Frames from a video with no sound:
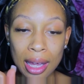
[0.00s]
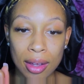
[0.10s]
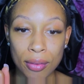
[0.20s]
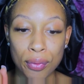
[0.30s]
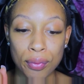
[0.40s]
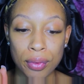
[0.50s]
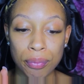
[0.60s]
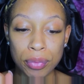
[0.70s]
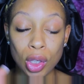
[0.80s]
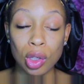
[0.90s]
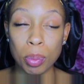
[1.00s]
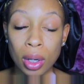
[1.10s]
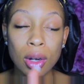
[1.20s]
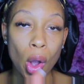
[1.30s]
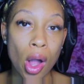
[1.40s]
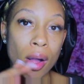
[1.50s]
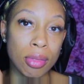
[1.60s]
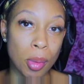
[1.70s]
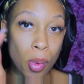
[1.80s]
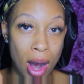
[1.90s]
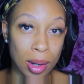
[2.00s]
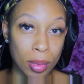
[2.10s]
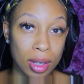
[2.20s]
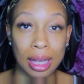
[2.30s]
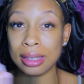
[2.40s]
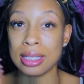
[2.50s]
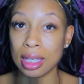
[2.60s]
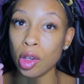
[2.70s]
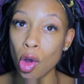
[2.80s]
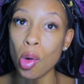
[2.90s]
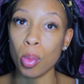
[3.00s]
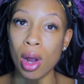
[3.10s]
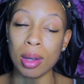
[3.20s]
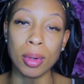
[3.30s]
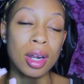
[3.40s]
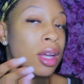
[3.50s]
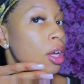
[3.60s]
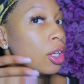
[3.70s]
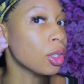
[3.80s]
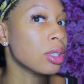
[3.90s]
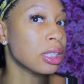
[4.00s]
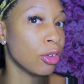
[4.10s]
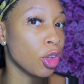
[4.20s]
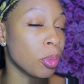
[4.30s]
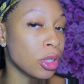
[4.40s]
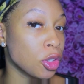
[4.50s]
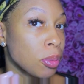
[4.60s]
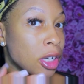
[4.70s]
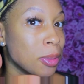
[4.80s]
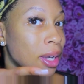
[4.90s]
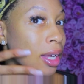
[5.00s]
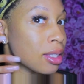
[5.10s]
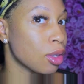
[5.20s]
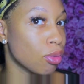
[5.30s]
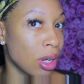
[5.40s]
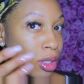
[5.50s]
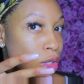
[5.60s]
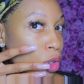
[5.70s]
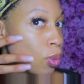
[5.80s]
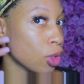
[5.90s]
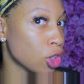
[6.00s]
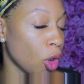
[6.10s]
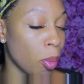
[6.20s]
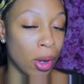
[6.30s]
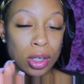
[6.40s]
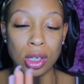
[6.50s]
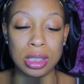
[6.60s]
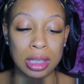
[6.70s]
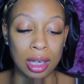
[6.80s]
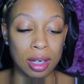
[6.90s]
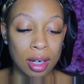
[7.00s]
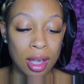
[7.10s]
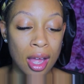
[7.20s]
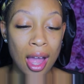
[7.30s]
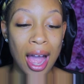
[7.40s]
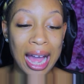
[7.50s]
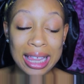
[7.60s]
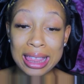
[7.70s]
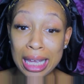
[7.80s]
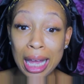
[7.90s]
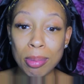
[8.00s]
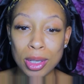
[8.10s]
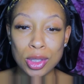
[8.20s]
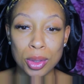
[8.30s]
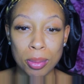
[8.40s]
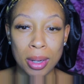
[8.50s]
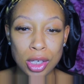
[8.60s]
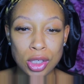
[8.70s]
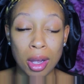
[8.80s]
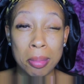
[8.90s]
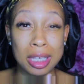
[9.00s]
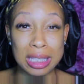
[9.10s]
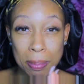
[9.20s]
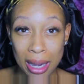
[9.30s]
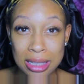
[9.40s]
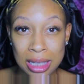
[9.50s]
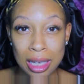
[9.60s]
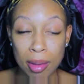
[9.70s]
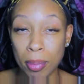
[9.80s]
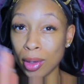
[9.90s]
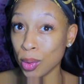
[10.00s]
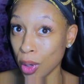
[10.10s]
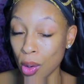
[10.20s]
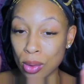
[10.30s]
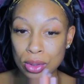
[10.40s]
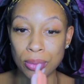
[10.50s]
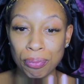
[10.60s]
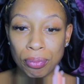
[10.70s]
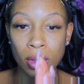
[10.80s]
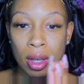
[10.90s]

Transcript: If you put on the primer, like the silicone primer, you'll see if you put too much because the residue will show up on your skin. I think I put too much, so I'm expecting it, but who knows.